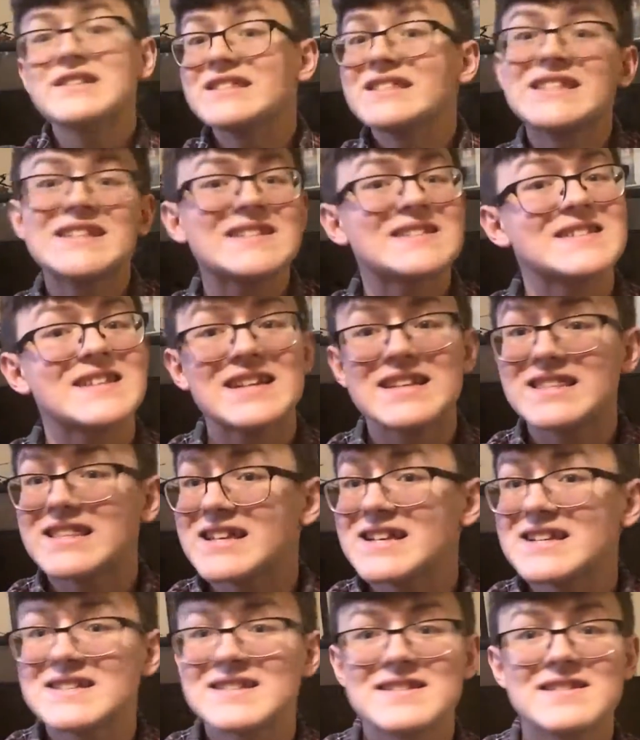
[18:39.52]
in things like
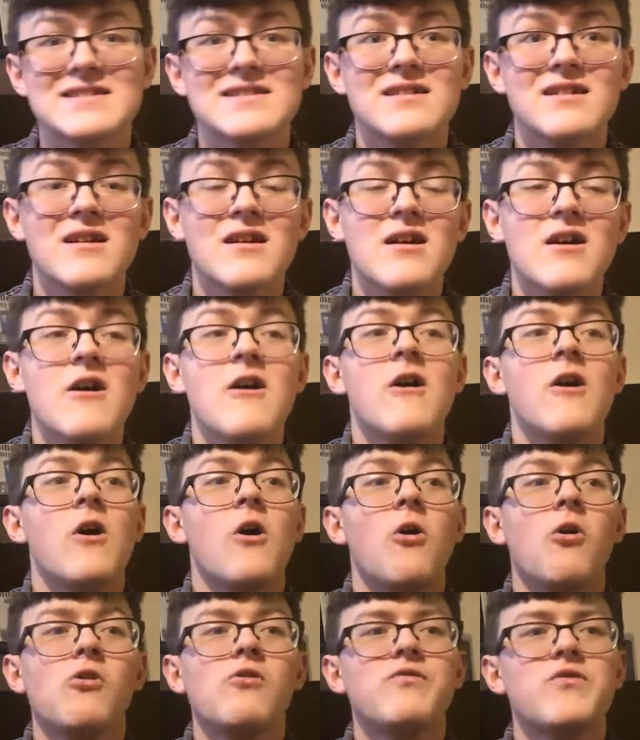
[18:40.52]
this
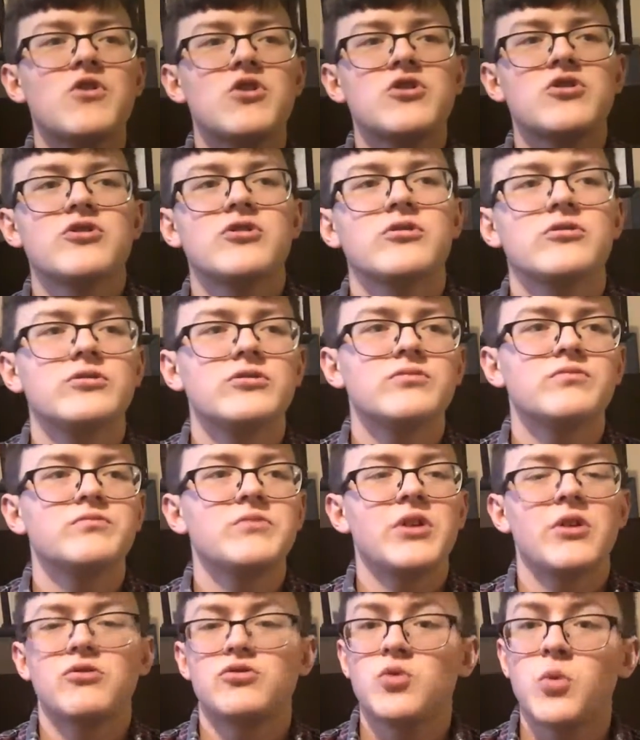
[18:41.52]
over,
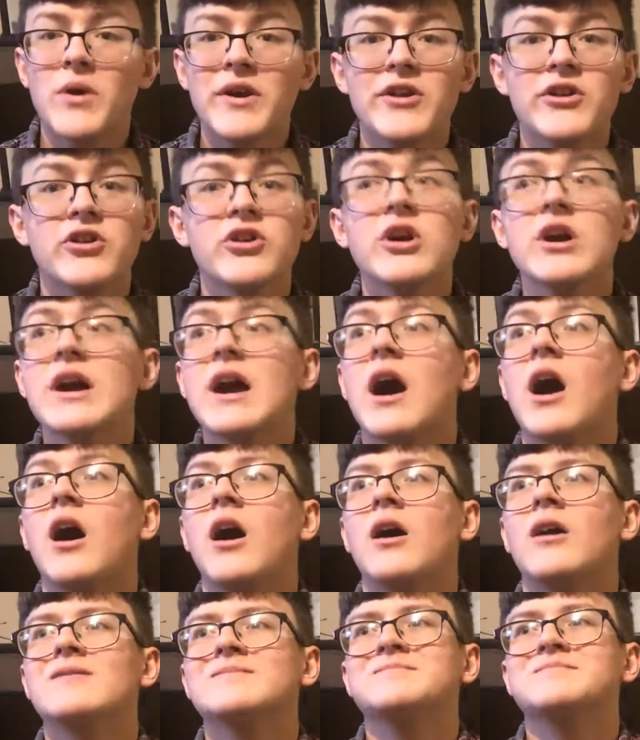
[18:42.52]
you know, Twitter.
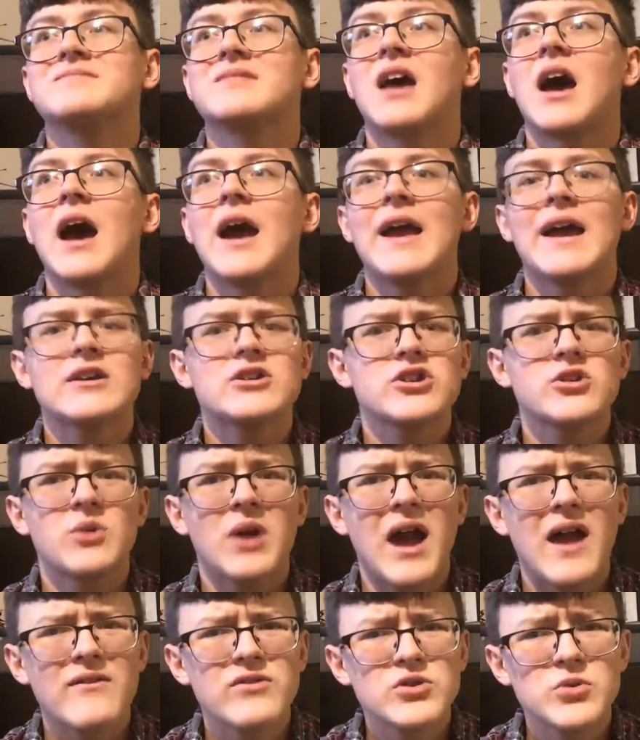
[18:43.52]
I actually
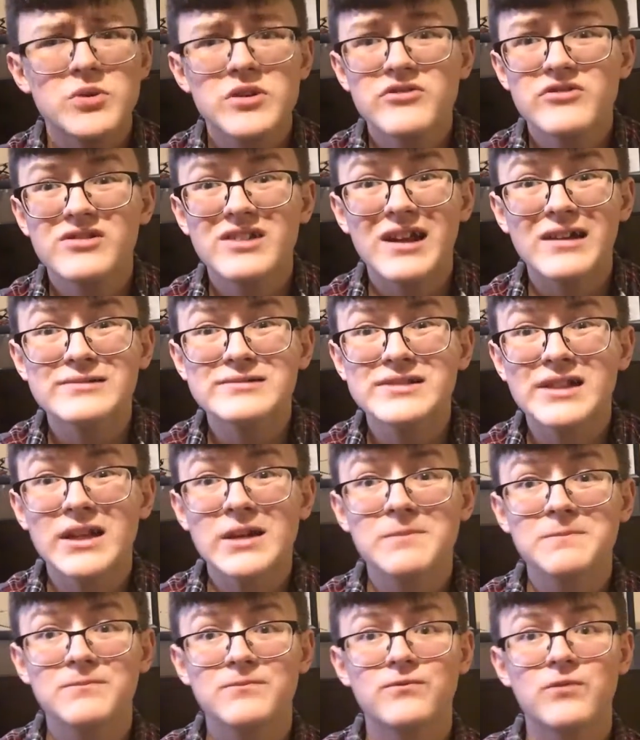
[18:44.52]
don't have a Twitter account set
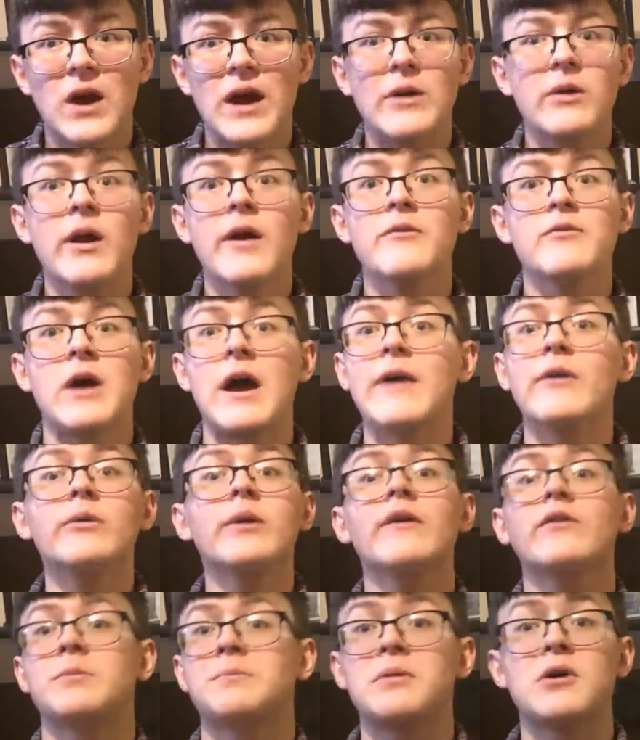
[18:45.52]
up. I
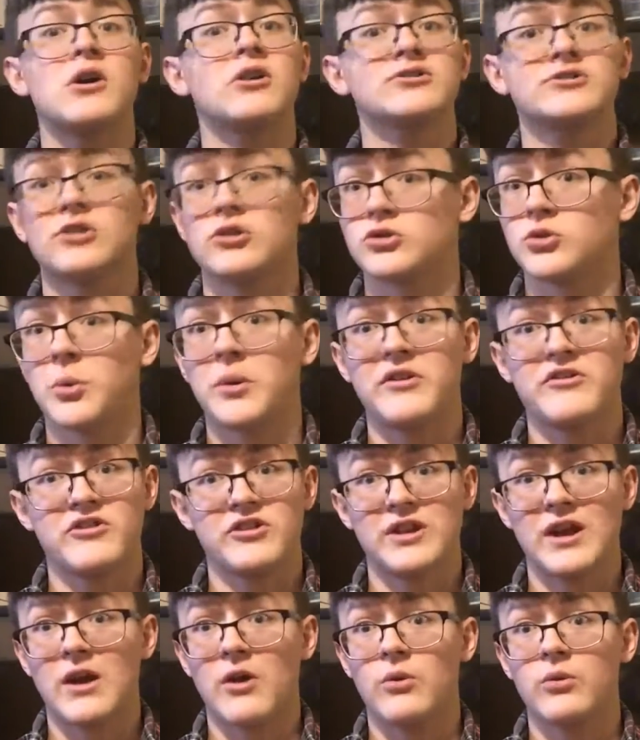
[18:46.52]
don't have a personal Twitter
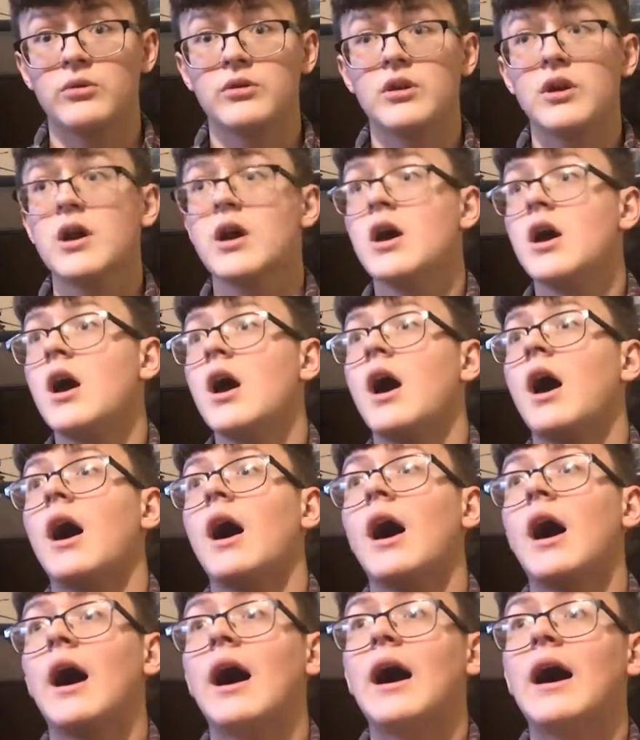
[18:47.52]
account.
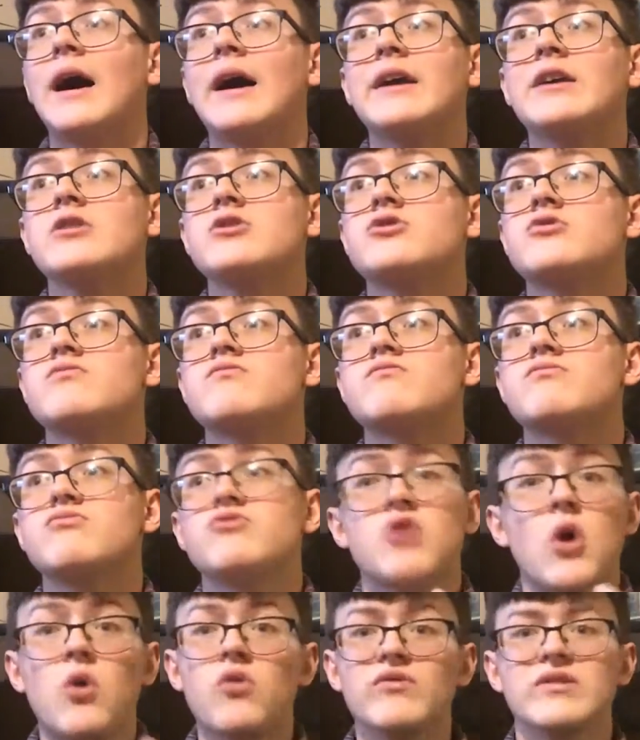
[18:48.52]
I
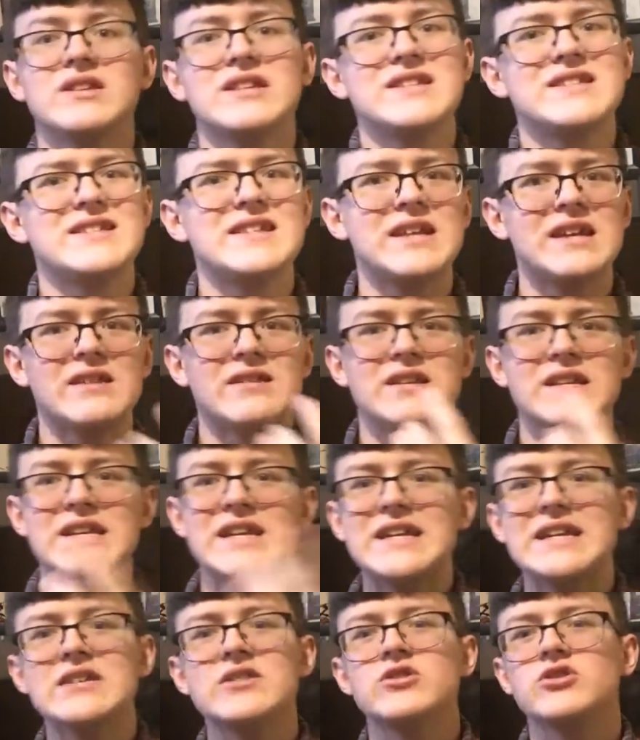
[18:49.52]
don't really see a
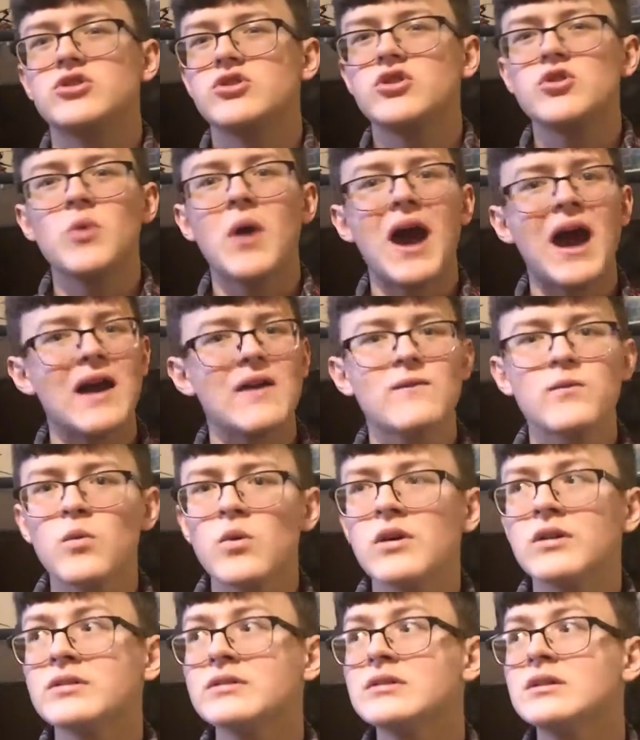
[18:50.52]
need to have
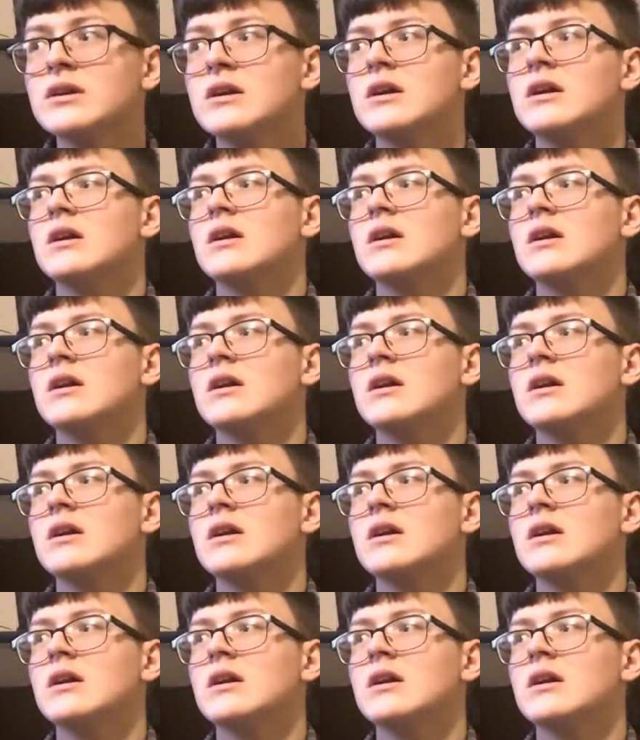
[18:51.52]
one,